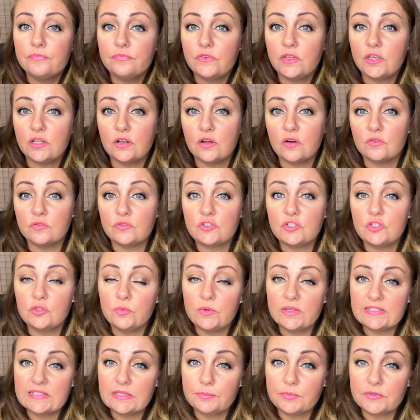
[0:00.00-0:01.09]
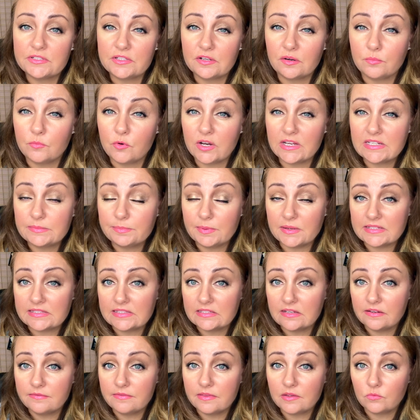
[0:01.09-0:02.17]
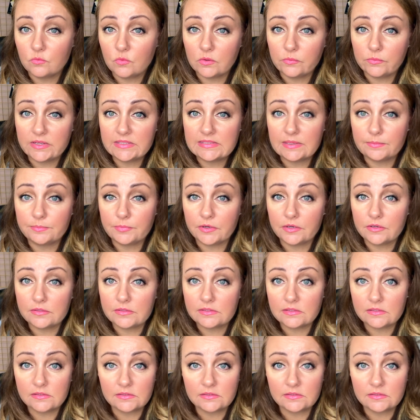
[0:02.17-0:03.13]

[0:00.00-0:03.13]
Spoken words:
You know, two-way zippers are more expensive than one-way zippers,